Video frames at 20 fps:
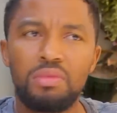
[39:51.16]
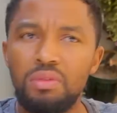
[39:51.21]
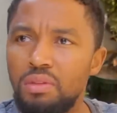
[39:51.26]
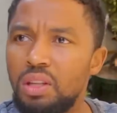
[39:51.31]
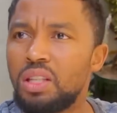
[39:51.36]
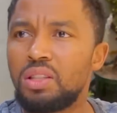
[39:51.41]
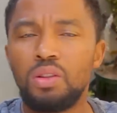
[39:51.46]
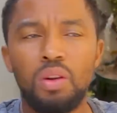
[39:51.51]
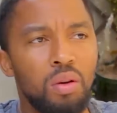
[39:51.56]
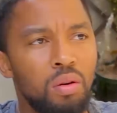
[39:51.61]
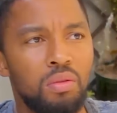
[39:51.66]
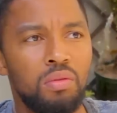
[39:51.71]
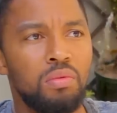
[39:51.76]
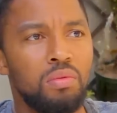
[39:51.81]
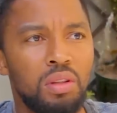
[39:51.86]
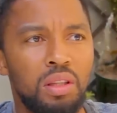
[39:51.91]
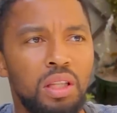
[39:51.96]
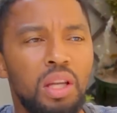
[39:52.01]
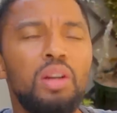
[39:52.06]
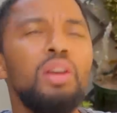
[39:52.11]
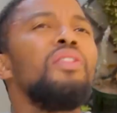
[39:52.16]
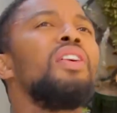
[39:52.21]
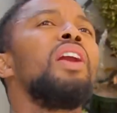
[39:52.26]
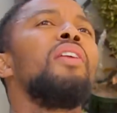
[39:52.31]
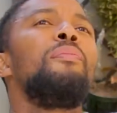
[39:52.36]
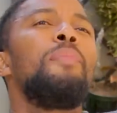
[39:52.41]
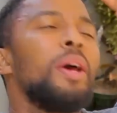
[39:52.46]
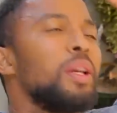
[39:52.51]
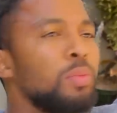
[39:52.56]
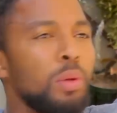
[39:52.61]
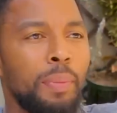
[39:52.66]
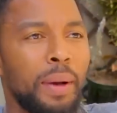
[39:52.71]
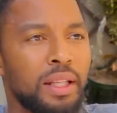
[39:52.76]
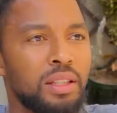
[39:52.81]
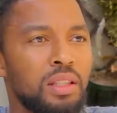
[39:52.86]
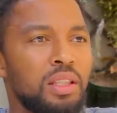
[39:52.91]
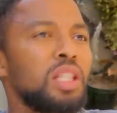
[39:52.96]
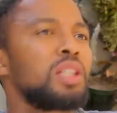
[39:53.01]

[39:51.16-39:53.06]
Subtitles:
they don't even have baseball bats.